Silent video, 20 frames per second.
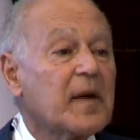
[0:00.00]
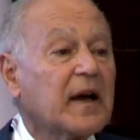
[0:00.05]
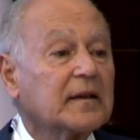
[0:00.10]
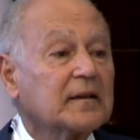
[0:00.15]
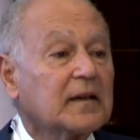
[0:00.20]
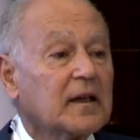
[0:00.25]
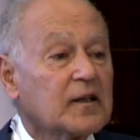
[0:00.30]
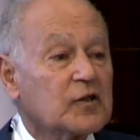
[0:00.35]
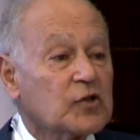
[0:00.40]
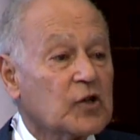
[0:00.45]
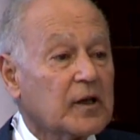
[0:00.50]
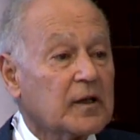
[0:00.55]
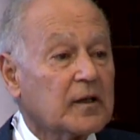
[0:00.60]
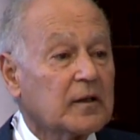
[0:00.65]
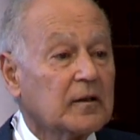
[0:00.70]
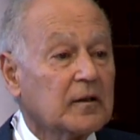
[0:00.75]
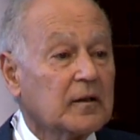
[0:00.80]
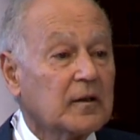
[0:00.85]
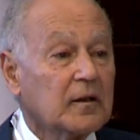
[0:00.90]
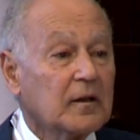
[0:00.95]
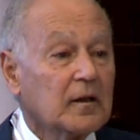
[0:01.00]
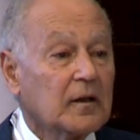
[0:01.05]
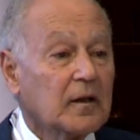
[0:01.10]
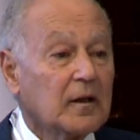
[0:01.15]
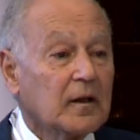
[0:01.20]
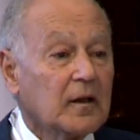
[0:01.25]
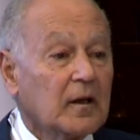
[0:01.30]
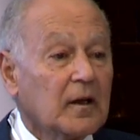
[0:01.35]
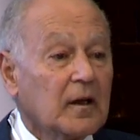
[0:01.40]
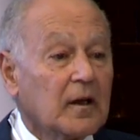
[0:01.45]
in
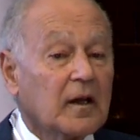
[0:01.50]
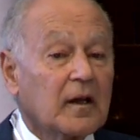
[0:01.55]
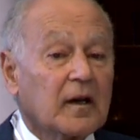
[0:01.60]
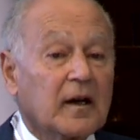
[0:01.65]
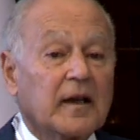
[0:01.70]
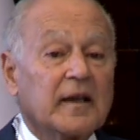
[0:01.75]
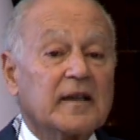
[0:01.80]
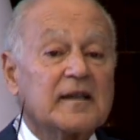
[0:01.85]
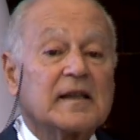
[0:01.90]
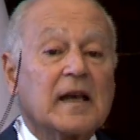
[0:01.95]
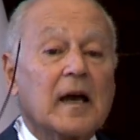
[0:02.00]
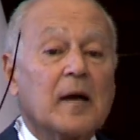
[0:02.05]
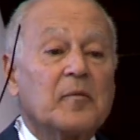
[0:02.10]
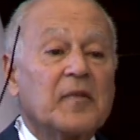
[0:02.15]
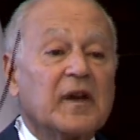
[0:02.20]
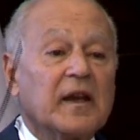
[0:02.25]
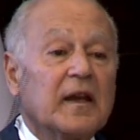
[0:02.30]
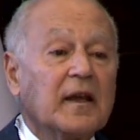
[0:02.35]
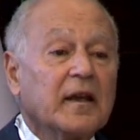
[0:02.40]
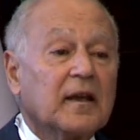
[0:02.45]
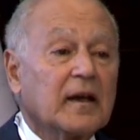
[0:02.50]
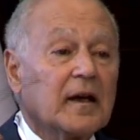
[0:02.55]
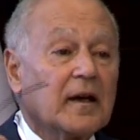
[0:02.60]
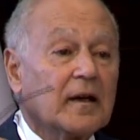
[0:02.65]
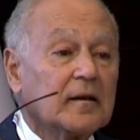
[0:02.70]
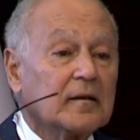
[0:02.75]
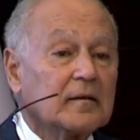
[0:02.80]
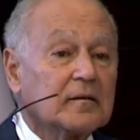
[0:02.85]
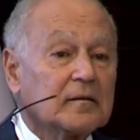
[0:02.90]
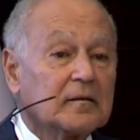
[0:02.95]

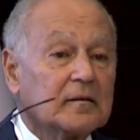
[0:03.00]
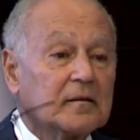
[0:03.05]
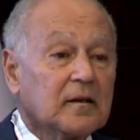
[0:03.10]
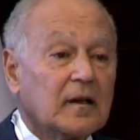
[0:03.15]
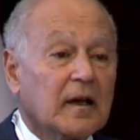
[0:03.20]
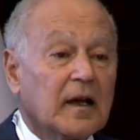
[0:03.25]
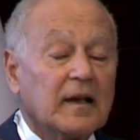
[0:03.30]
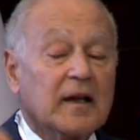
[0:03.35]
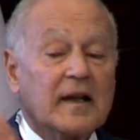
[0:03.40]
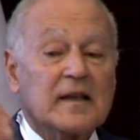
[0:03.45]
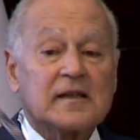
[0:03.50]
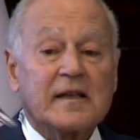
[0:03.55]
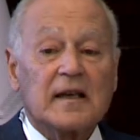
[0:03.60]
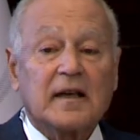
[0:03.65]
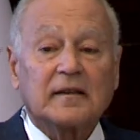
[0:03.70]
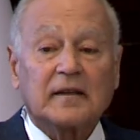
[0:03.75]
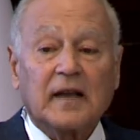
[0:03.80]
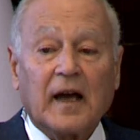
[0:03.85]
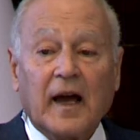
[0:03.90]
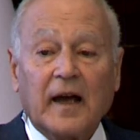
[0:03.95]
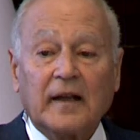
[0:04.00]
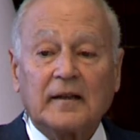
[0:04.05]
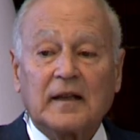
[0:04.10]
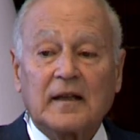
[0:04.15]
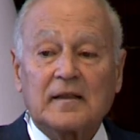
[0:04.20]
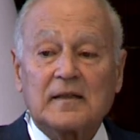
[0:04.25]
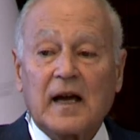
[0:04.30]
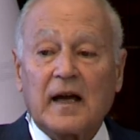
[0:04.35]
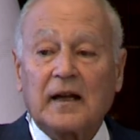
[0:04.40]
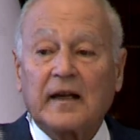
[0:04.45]
2017,
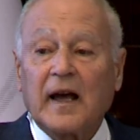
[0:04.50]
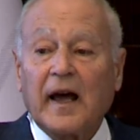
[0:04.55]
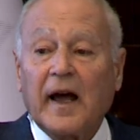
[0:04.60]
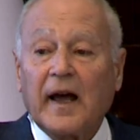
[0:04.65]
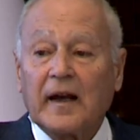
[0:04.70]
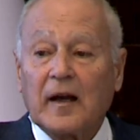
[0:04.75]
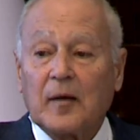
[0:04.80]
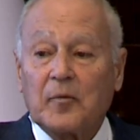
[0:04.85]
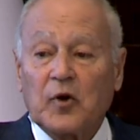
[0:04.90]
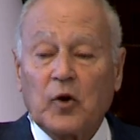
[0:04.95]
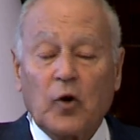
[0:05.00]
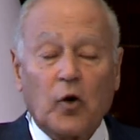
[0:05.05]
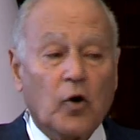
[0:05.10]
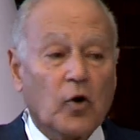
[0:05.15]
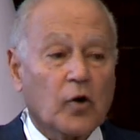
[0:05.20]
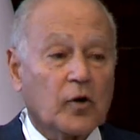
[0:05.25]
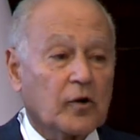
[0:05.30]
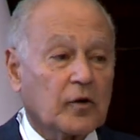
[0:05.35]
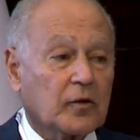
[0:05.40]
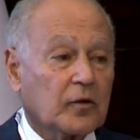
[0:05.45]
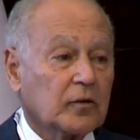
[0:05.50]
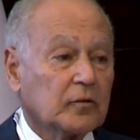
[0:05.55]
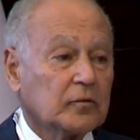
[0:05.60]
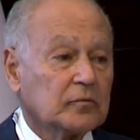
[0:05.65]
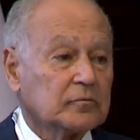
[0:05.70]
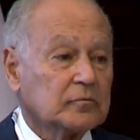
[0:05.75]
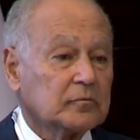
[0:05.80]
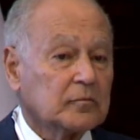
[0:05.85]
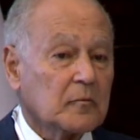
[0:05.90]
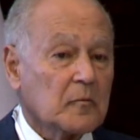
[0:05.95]
the US president that talks
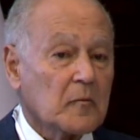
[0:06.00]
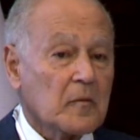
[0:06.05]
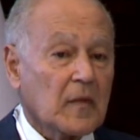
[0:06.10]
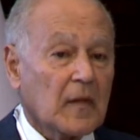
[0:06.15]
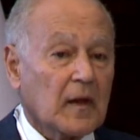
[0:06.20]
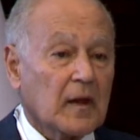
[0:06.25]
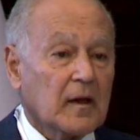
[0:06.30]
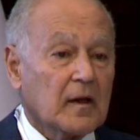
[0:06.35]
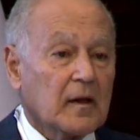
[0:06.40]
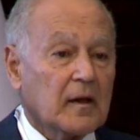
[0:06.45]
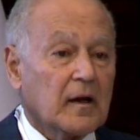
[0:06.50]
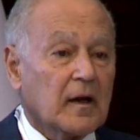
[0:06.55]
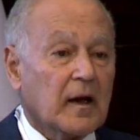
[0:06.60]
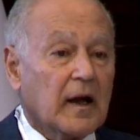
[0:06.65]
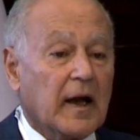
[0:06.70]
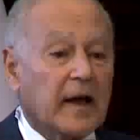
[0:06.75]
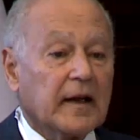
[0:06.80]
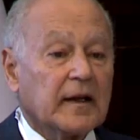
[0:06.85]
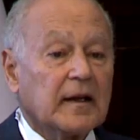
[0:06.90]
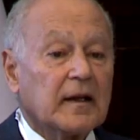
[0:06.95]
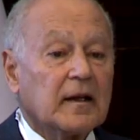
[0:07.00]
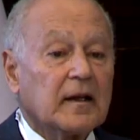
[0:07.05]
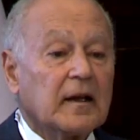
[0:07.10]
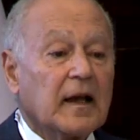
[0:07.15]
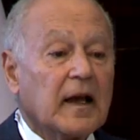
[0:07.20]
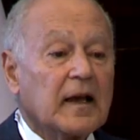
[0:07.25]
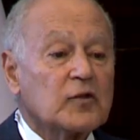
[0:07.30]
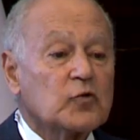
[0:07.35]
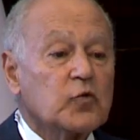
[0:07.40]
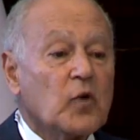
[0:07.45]
about the free world,
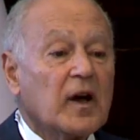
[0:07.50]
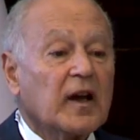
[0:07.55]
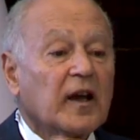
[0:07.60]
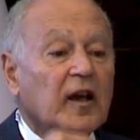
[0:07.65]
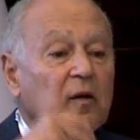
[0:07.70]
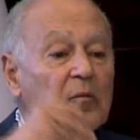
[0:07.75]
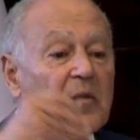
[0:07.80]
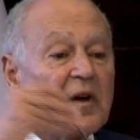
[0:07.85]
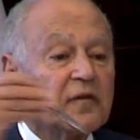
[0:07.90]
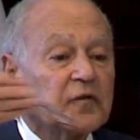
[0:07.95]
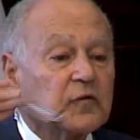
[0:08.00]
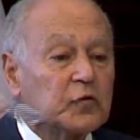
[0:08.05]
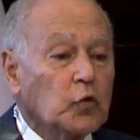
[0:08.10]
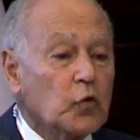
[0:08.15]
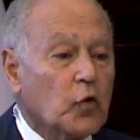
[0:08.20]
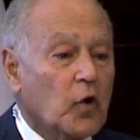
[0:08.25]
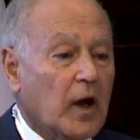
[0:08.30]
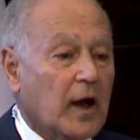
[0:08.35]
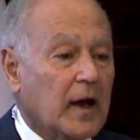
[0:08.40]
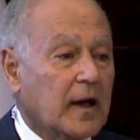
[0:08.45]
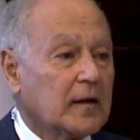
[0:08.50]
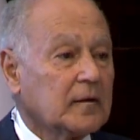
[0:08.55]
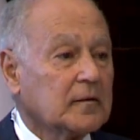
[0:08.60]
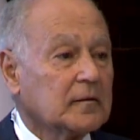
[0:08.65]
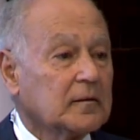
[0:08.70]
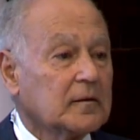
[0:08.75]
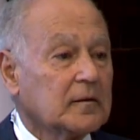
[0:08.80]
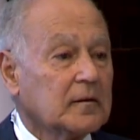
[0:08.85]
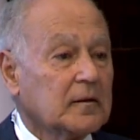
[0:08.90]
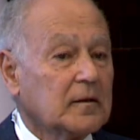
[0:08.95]
about the free
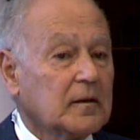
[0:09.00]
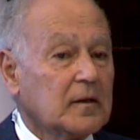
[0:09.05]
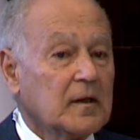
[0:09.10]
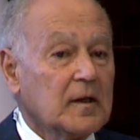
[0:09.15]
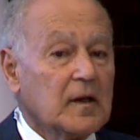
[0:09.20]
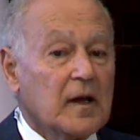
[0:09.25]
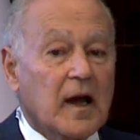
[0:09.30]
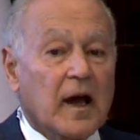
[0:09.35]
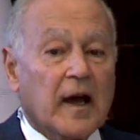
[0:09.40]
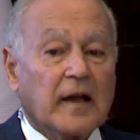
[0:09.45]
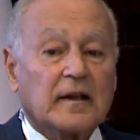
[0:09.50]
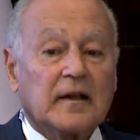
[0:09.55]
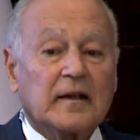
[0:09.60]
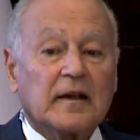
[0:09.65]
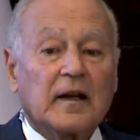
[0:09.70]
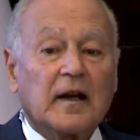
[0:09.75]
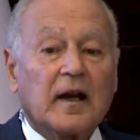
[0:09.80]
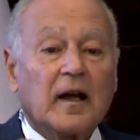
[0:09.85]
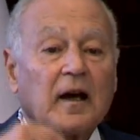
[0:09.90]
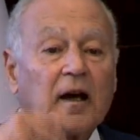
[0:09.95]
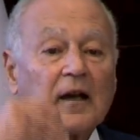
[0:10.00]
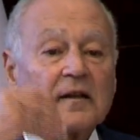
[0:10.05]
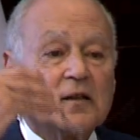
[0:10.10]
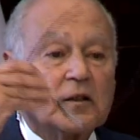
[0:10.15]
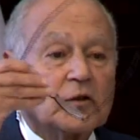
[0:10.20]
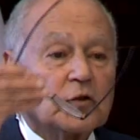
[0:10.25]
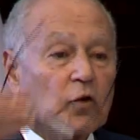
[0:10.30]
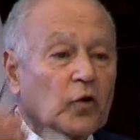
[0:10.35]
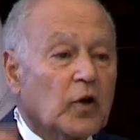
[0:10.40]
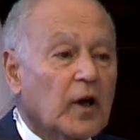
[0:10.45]
market,
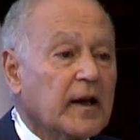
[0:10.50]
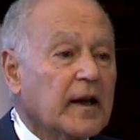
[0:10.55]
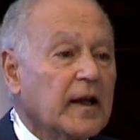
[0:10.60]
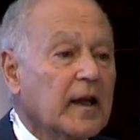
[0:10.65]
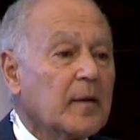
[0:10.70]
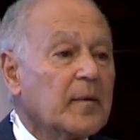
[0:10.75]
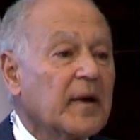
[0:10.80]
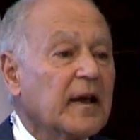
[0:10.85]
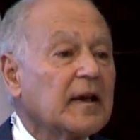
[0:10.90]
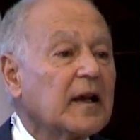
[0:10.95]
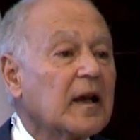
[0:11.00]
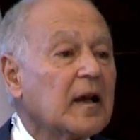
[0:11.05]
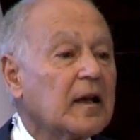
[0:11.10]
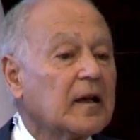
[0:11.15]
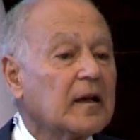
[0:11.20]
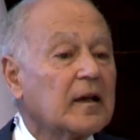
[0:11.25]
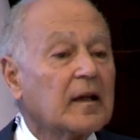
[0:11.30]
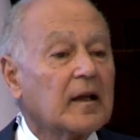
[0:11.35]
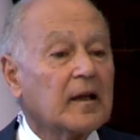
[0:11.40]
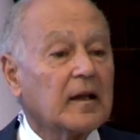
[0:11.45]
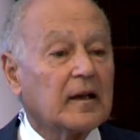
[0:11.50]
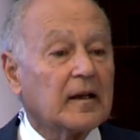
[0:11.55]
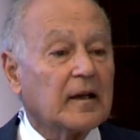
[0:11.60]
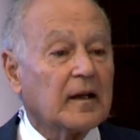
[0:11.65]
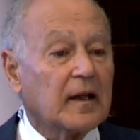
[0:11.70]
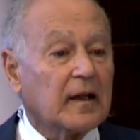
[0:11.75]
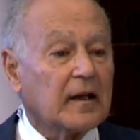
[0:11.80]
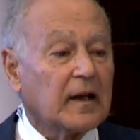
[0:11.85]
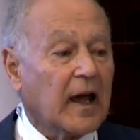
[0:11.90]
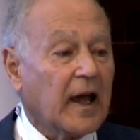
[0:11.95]
about the relationship,
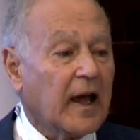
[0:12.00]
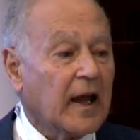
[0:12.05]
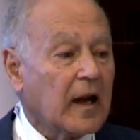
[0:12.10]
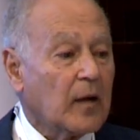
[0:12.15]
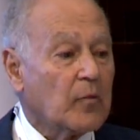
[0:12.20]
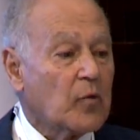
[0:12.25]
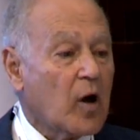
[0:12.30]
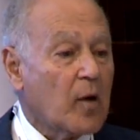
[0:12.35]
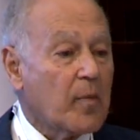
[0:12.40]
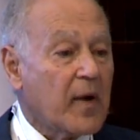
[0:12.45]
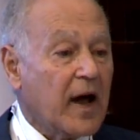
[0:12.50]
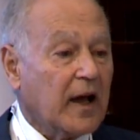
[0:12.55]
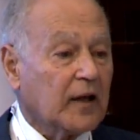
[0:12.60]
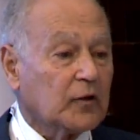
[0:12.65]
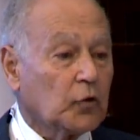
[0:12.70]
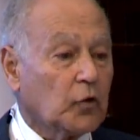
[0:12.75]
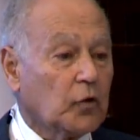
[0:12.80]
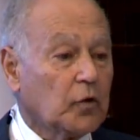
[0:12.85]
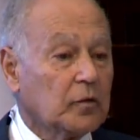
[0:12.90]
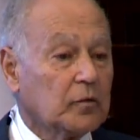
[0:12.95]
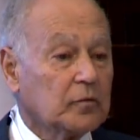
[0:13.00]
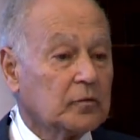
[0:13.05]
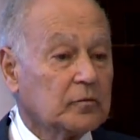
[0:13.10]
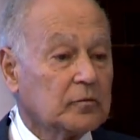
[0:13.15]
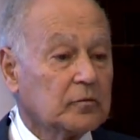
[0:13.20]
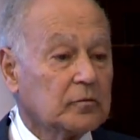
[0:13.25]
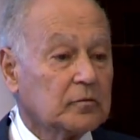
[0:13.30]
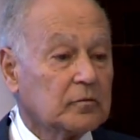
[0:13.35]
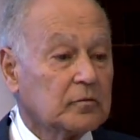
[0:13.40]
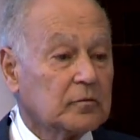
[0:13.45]
commercial relationship between
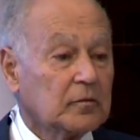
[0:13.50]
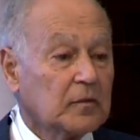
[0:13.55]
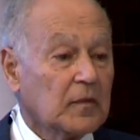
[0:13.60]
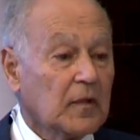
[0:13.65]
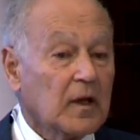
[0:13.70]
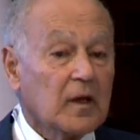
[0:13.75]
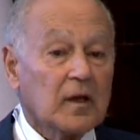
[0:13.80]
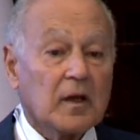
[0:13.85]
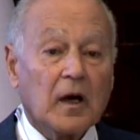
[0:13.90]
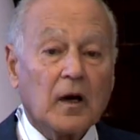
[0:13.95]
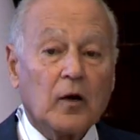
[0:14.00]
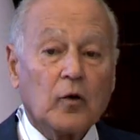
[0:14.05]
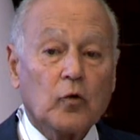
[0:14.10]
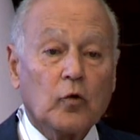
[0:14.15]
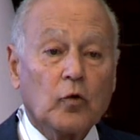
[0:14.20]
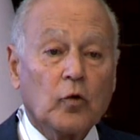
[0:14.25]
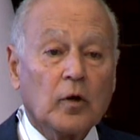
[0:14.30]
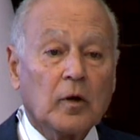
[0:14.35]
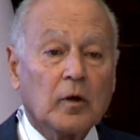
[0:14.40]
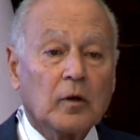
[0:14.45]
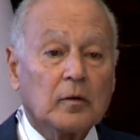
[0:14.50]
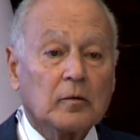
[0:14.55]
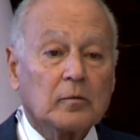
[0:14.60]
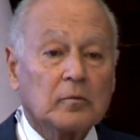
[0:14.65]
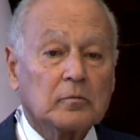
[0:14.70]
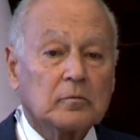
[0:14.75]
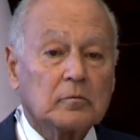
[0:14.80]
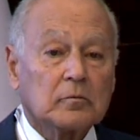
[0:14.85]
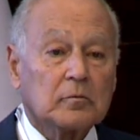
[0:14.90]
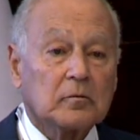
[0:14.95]
the many countries,
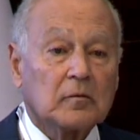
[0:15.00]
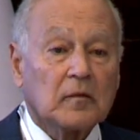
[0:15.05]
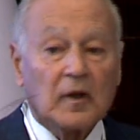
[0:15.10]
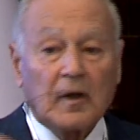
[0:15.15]
said